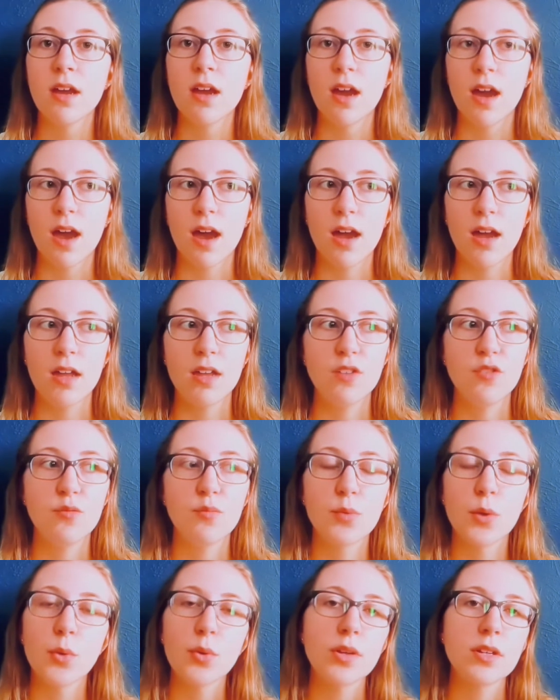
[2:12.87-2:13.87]

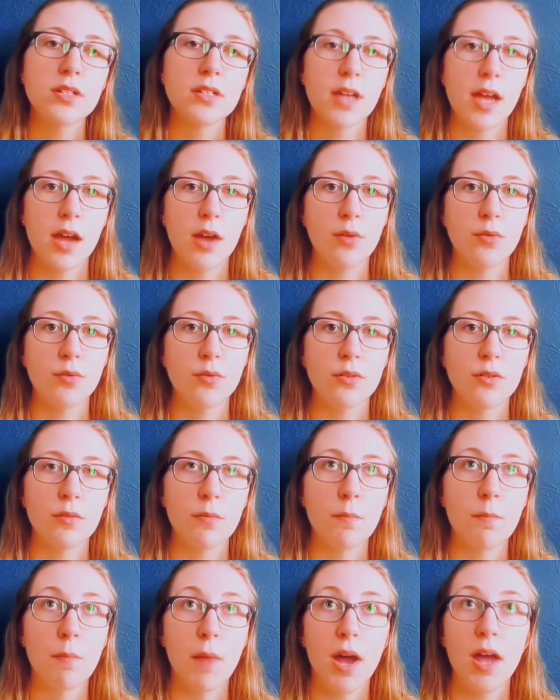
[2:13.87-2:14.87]
I've broken down
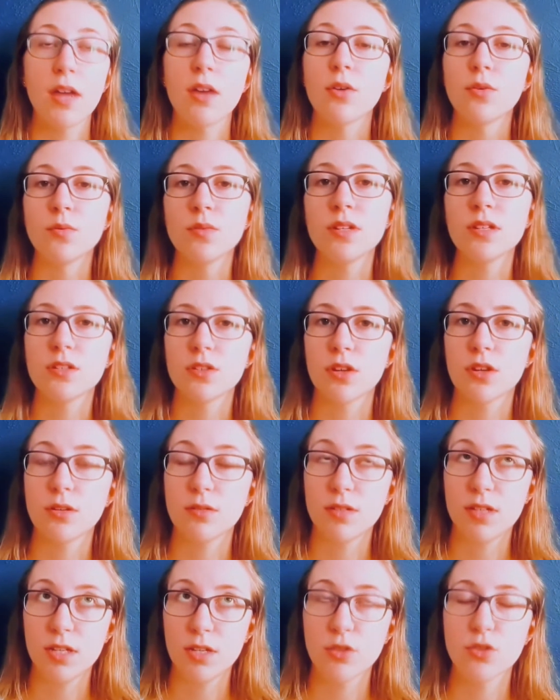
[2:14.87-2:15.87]
my own
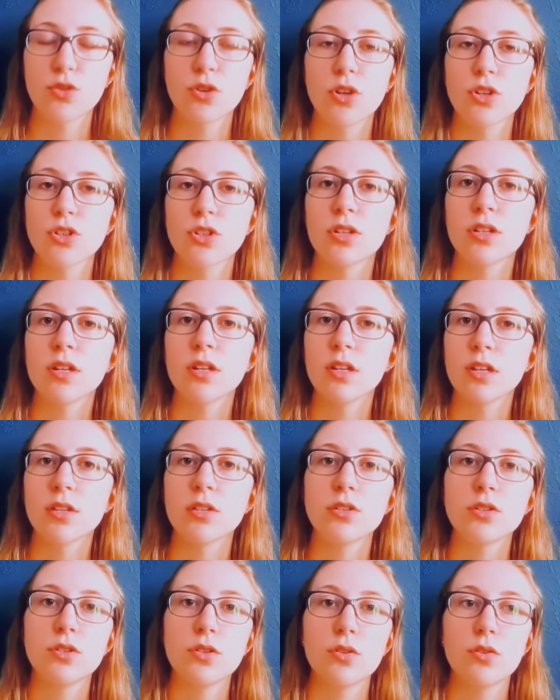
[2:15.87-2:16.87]
deconstruction
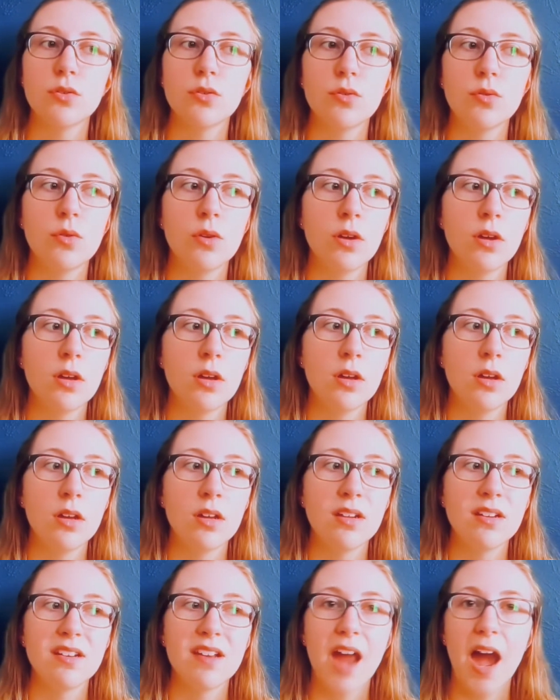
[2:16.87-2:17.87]
into
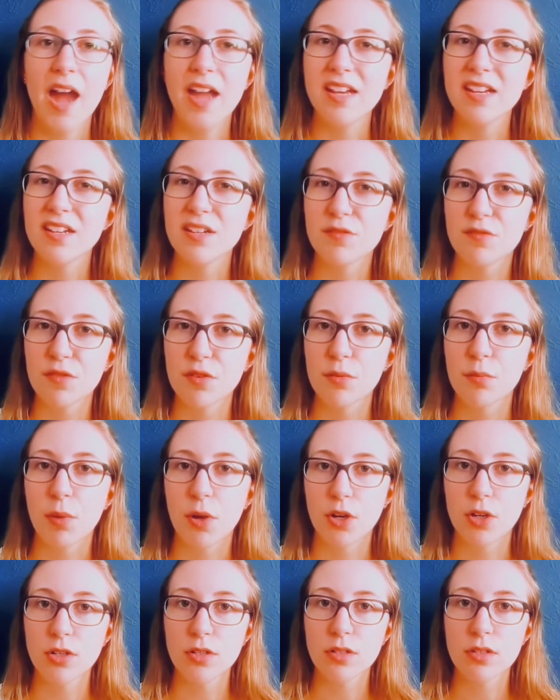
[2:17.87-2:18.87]
9 different
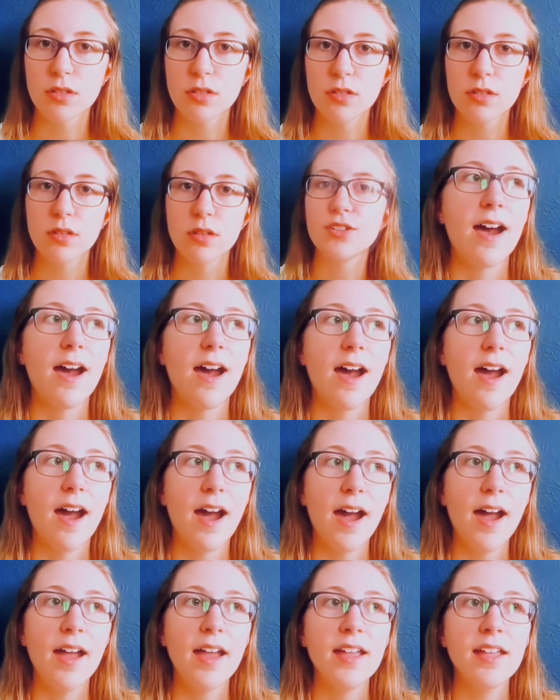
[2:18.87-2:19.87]
parts.
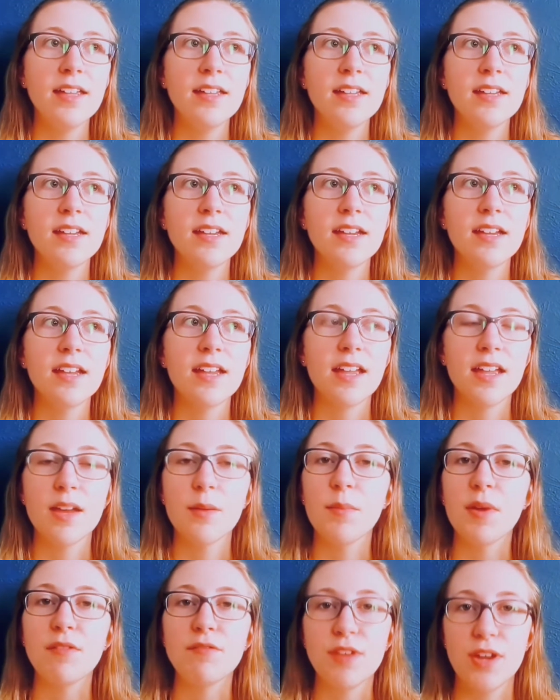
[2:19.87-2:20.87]
I
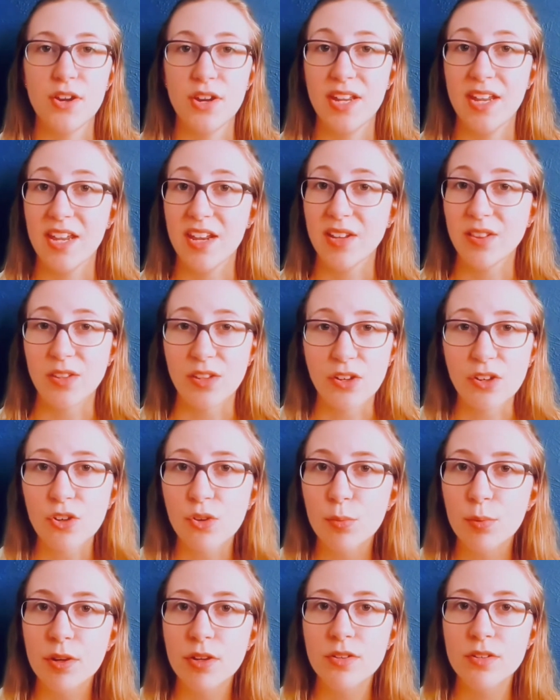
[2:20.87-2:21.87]
am a very
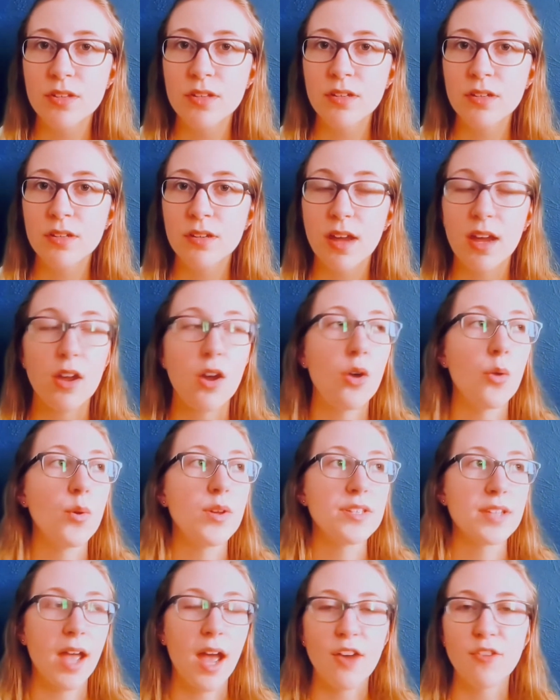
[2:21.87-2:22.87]
analytical person. I
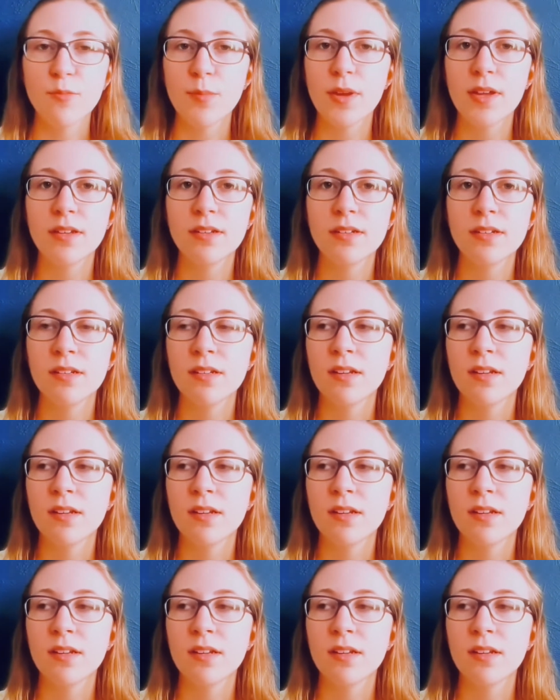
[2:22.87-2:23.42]
always have been.